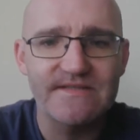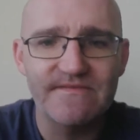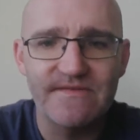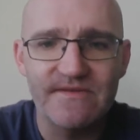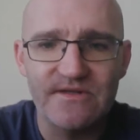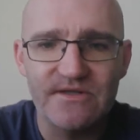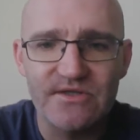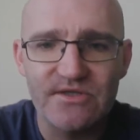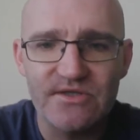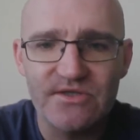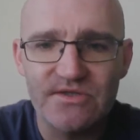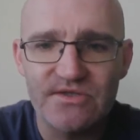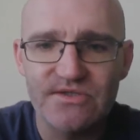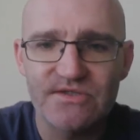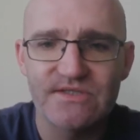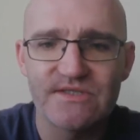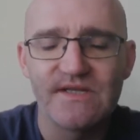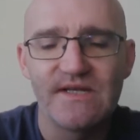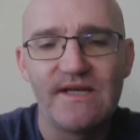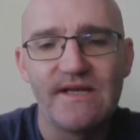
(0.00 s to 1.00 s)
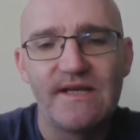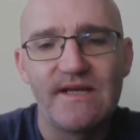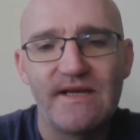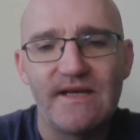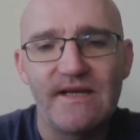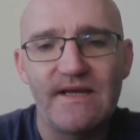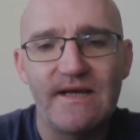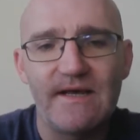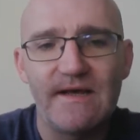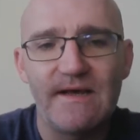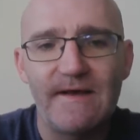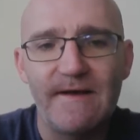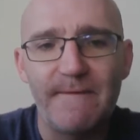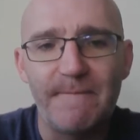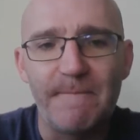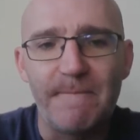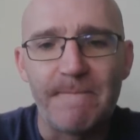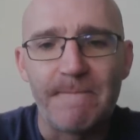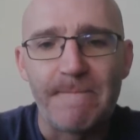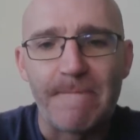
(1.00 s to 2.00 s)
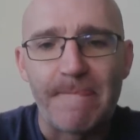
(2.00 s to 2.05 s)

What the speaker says: finished. Um,